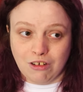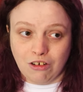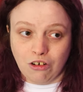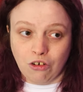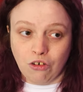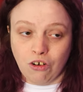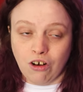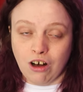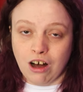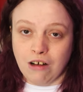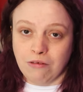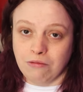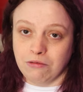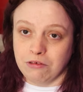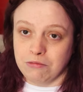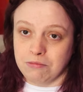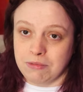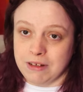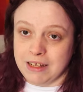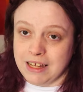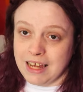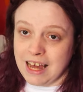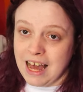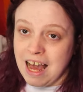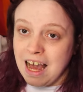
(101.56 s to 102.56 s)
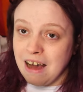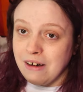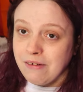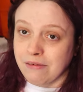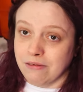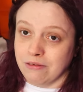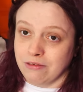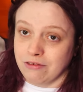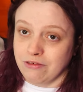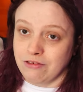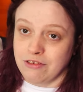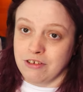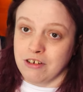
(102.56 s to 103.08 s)
Or I would be
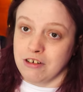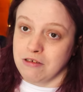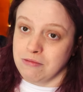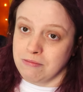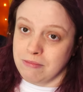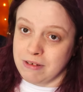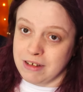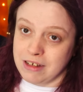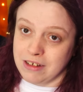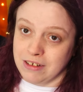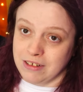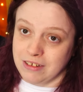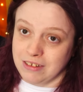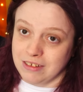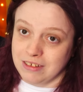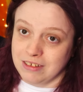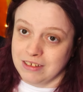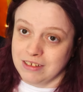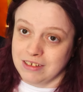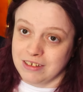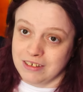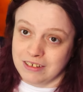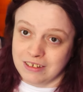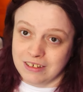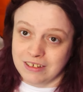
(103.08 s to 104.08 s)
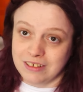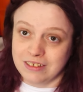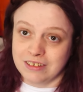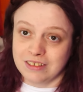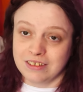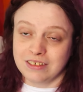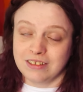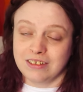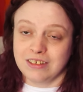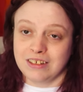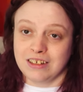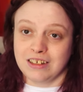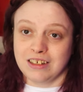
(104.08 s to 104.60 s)
out for a meal
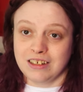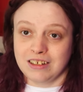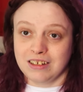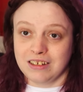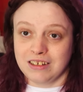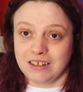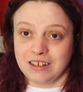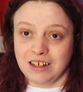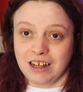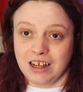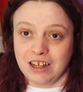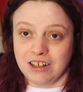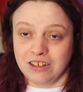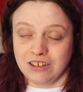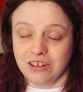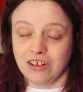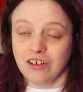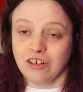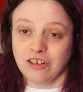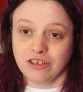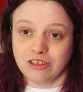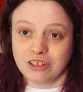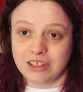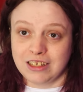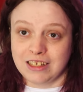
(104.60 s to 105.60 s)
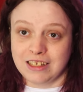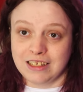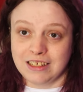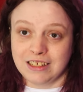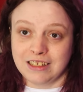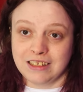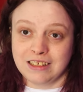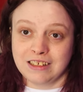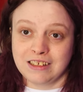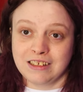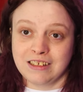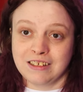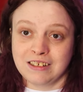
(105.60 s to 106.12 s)
and not eat,
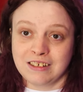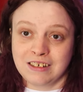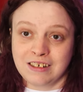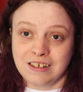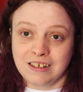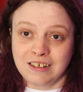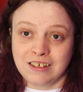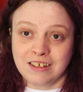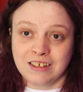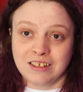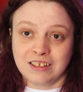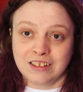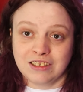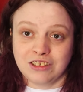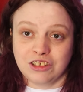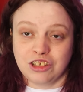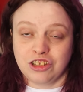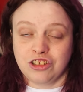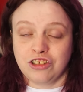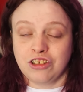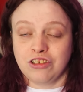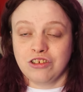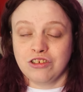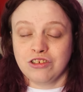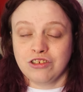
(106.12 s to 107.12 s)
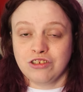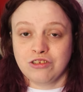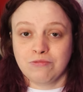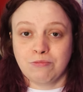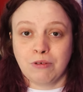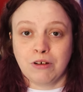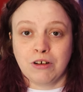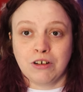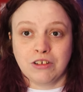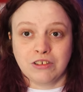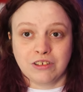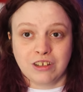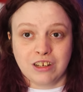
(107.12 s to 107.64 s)
just
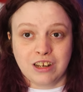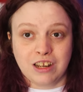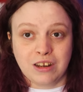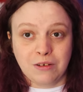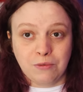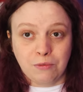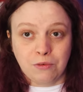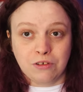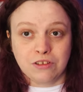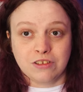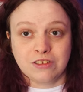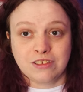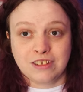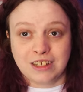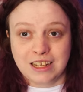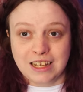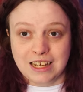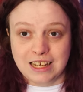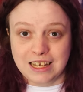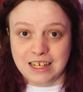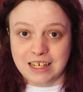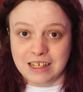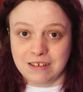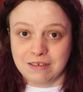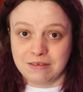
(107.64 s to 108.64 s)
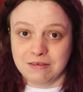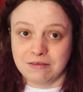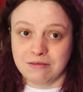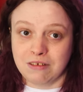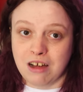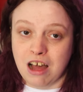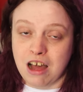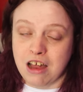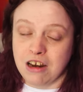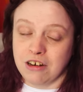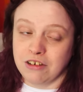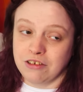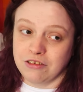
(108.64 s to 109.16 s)
because I didn't want to eat.
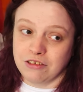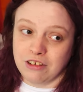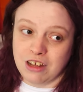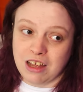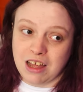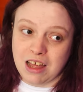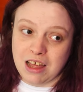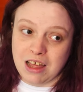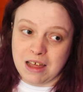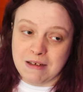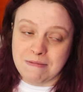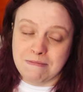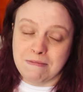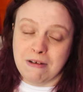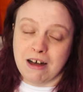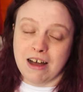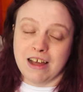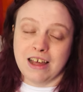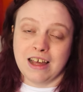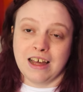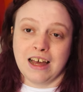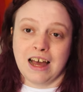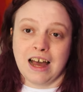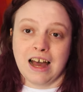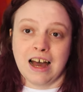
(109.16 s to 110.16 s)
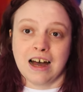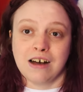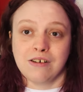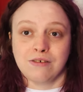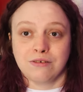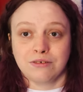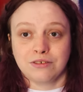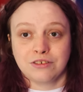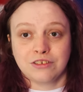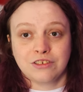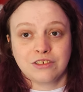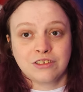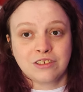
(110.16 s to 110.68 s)
And in my
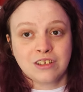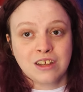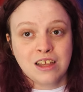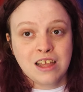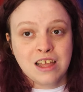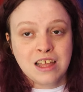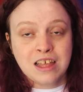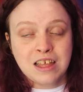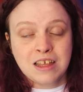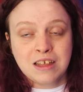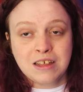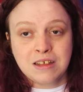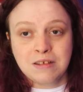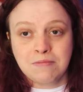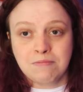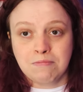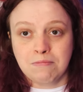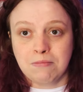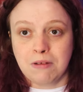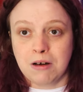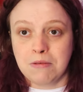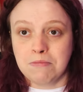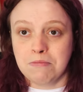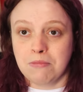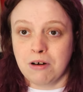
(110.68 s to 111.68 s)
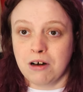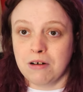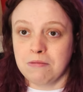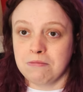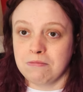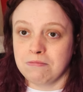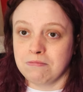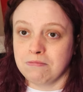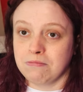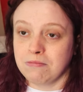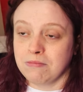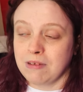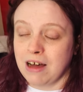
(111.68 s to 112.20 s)
house, my
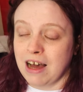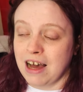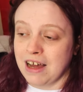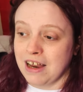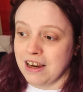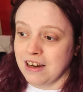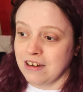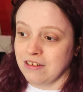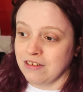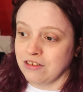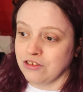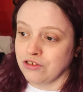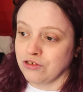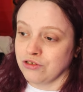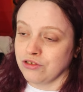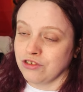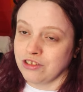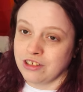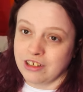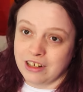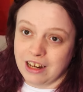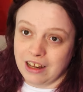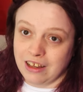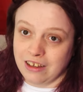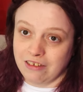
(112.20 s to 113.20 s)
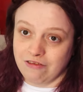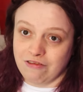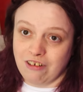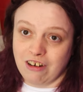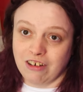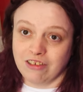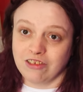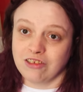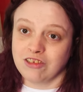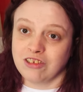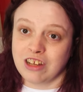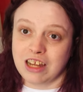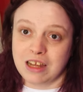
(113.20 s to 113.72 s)
mum had us all sit down
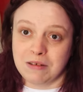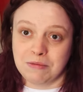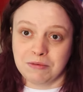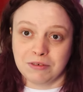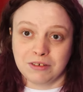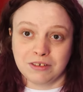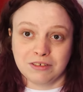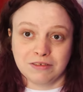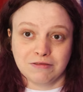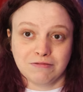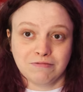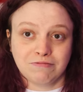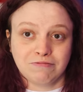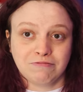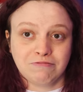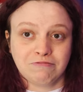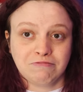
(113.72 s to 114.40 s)
around the table